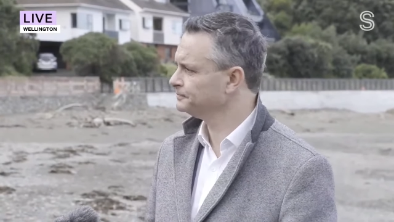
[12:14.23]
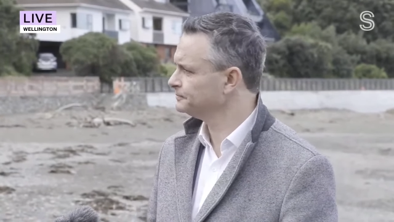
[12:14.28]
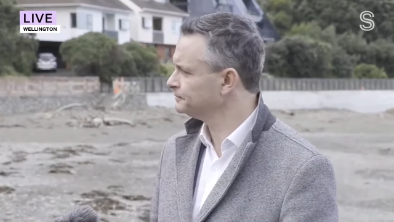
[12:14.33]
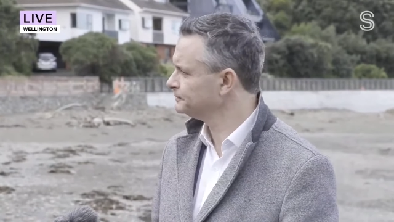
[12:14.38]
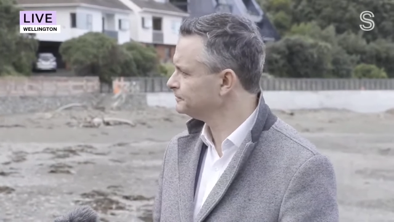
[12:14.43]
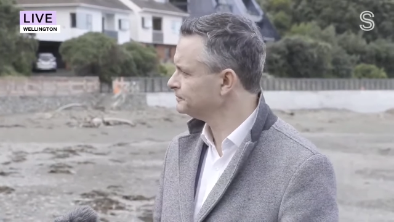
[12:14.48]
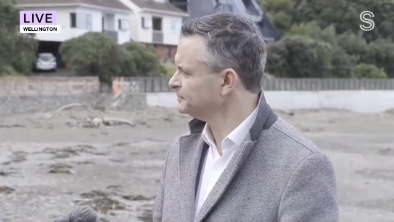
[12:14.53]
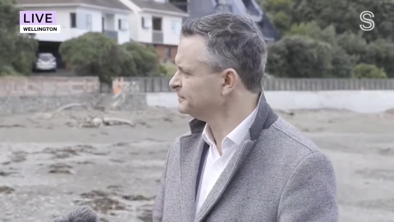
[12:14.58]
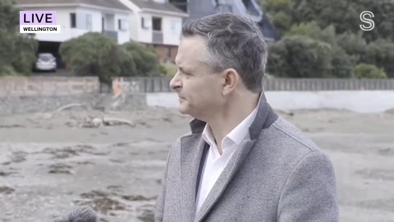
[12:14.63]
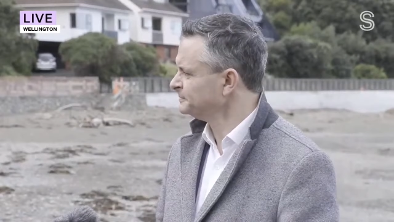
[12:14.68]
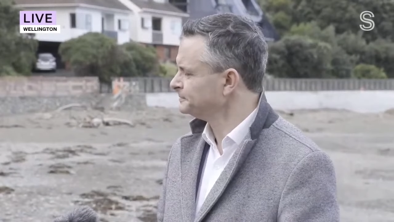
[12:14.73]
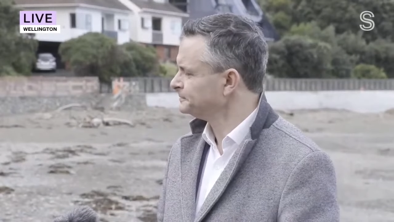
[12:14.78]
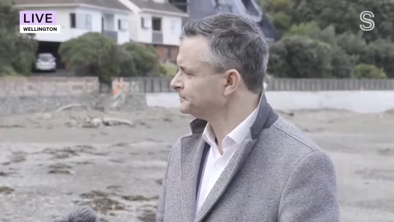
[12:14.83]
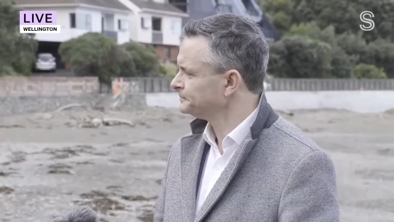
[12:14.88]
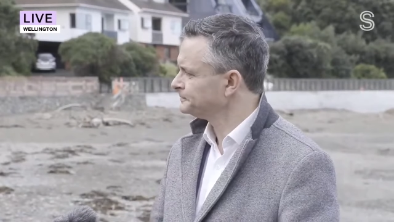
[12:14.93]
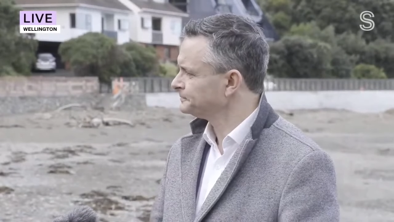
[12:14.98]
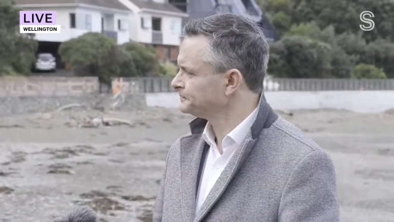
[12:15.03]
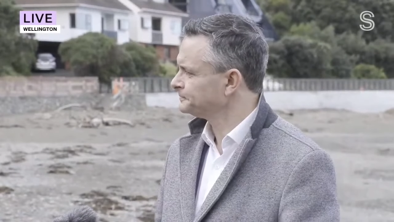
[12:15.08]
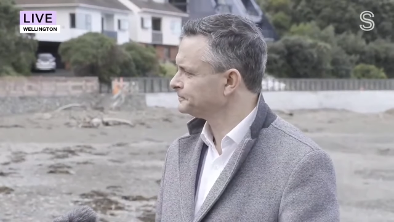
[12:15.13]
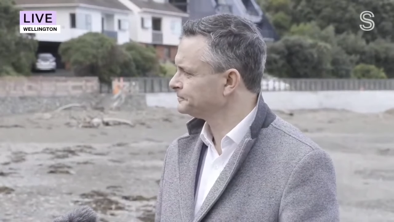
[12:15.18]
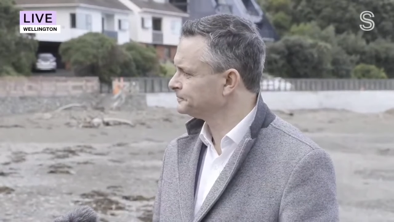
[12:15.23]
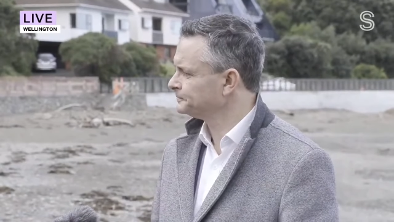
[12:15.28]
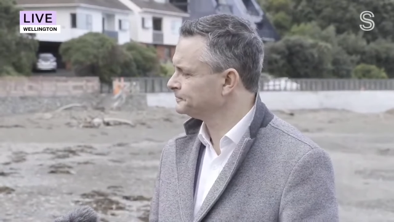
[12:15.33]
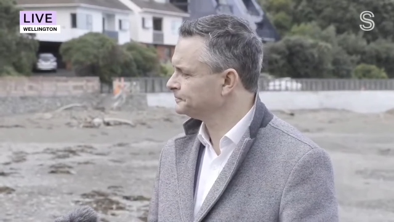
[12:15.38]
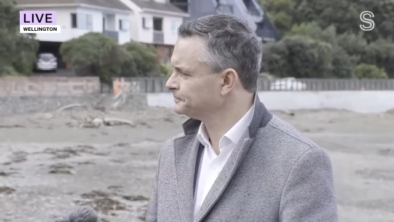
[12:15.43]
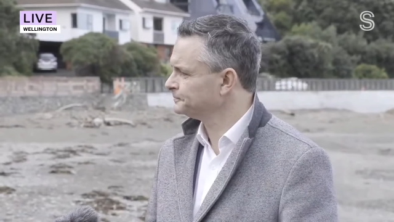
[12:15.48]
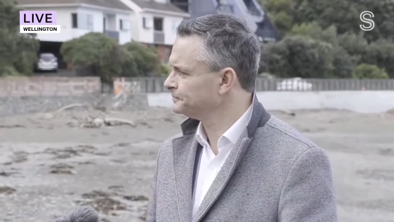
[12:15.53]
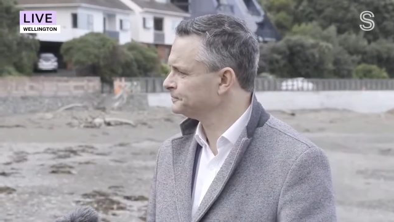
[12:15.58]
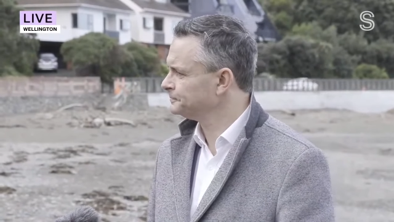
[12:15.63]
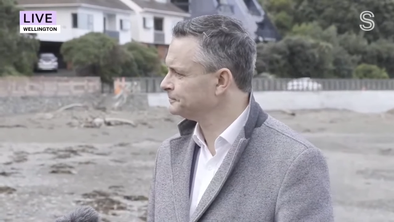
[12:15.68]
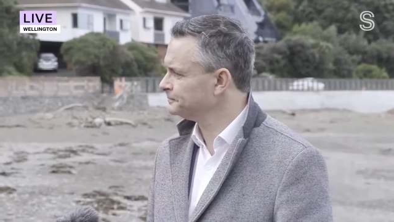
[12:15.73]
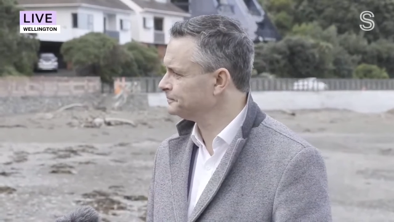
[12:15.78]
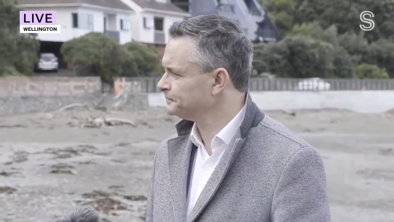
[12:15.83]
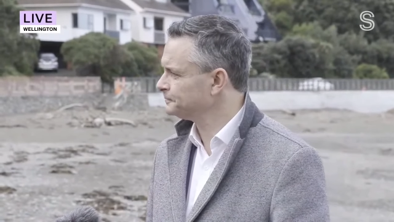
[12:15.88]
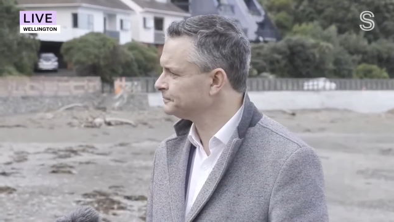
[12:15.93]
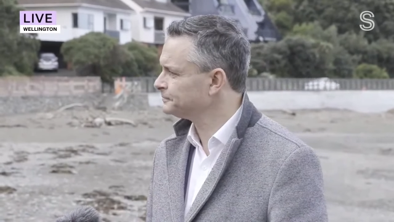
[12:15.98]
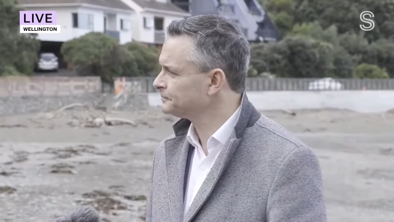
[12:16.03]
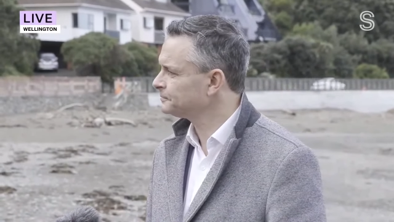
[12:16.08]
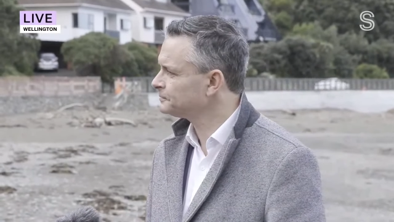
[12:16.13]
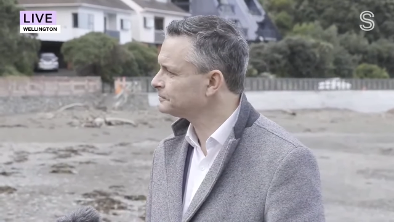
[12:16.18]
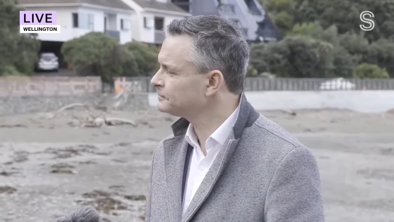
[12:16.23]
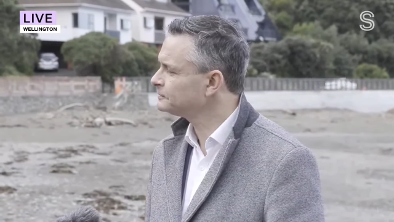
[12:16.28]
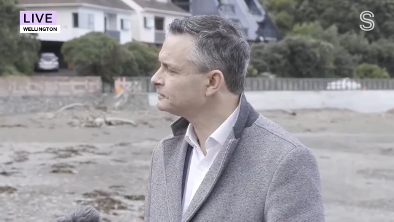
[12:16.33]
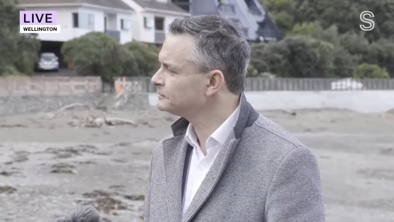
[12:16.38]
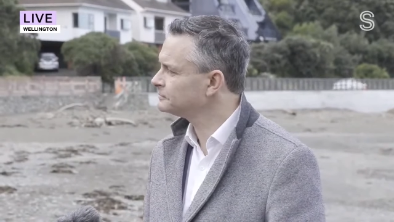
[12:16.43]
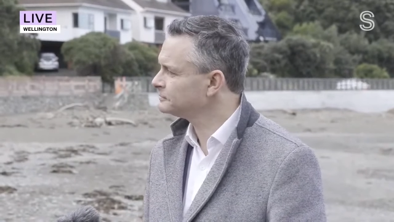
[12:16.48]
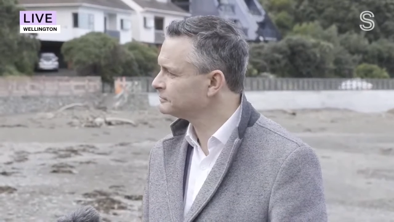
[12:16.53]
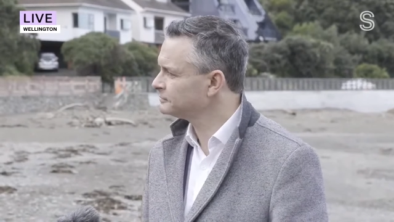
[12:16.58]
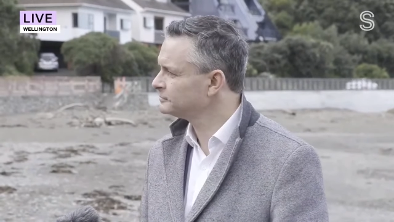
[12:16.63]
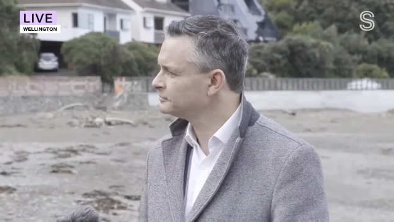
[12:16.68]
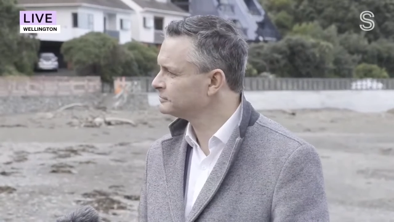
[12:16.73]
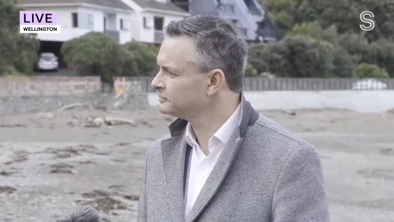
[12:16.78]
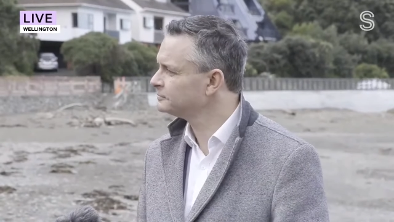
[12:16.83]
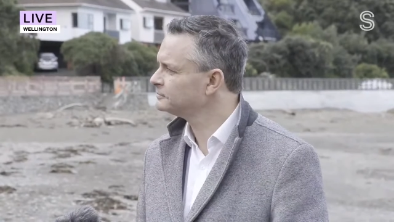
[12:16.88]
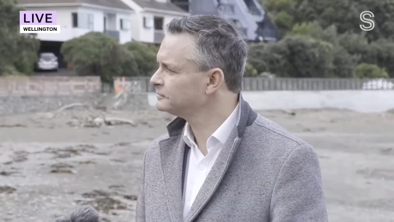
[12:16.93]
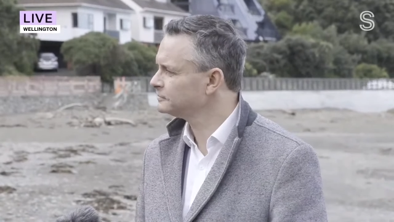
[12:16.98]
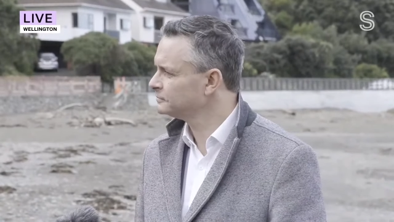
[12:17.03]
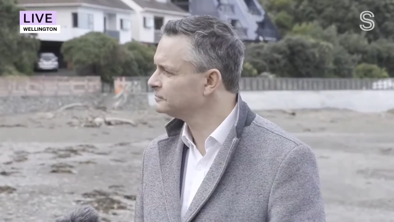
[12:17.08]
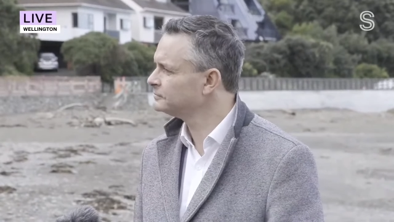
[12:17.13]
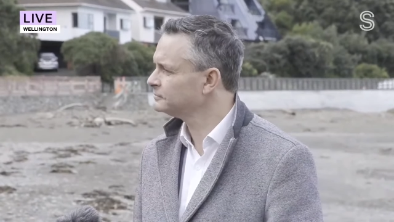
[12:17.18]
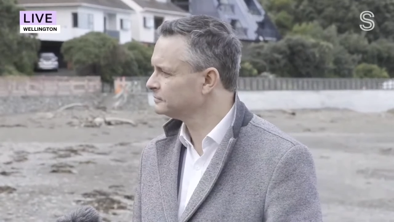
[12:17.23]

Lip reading: (no one is talking)